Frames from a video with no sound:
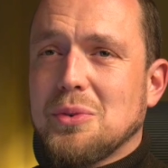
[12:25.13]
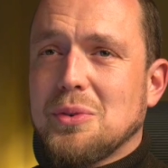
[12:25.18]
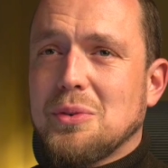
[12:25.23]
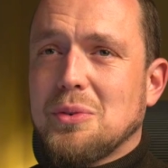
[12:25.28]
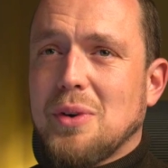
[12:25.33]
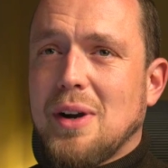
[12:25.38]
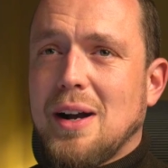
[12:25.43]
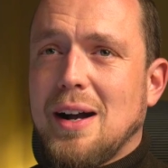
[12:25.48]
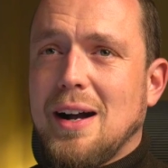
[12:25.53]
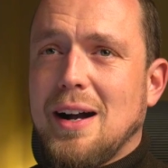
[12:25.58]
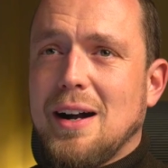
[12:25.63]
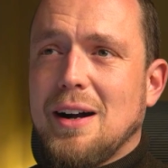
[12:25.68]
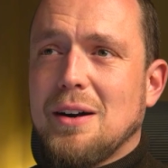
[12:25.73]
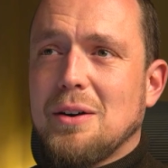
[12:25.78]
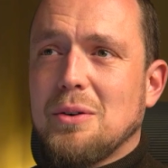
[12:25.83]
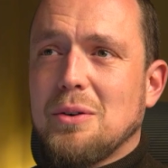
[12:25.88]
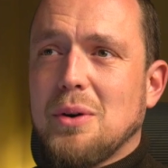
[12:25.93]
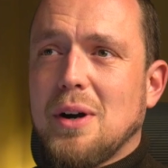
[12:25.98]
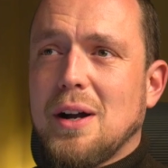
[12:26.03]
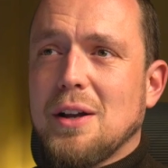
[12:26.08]

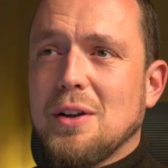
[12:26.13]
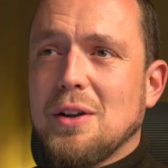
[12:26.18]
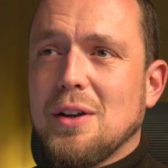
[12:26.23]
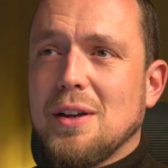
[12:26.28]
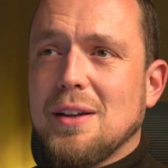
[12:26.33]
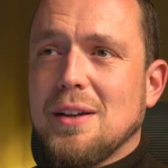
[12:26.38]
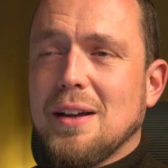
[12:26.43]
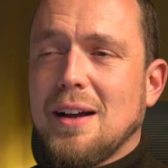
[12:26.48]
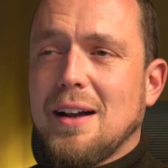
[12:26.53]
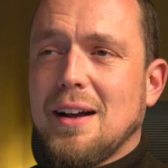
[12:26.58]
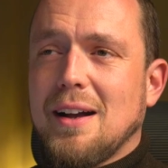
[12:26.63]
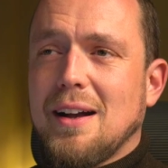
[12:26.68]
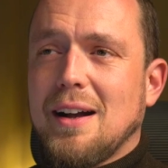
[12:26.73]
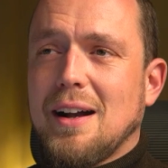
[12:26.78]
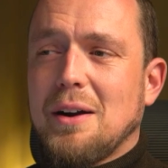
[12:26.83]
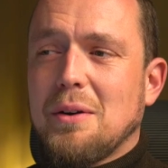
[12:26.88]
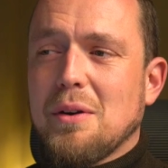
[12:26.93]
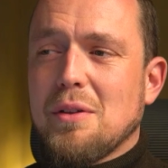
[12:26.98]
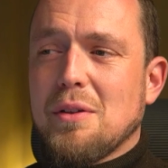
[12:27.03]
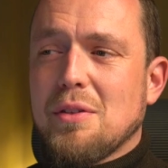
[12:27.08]
how
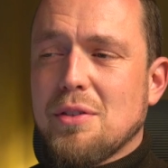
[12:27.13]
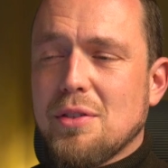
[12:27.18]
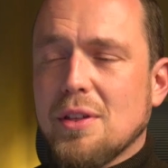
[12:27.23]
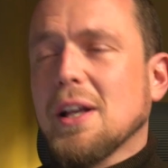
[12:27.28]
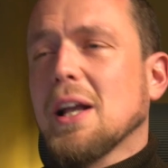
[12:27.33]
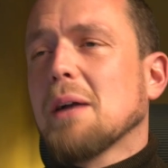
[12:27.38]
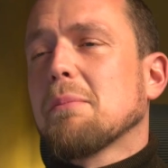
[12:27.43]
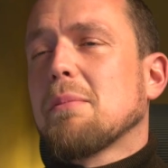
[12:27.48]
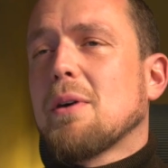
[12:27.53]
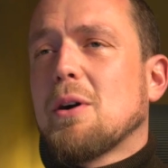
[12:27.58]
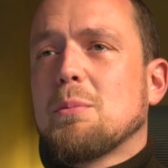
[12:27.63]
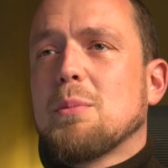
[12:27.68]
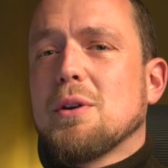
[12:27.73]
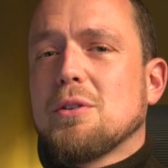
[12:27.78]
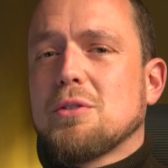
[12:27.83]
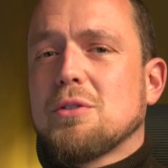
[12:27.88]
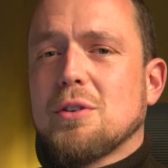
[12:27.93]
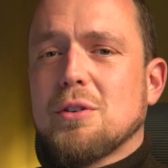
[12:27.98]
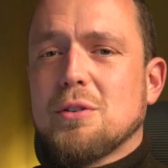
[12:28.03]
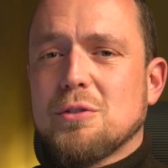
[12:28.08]
I think about
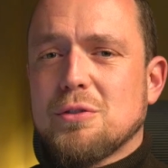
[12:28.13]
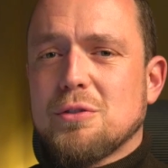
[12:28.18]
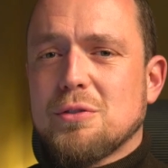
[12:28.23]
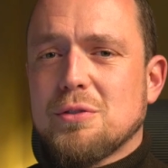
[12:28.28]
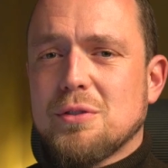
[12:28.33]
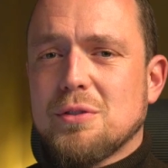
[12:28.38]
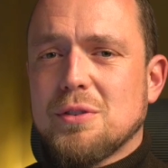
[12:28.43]
myself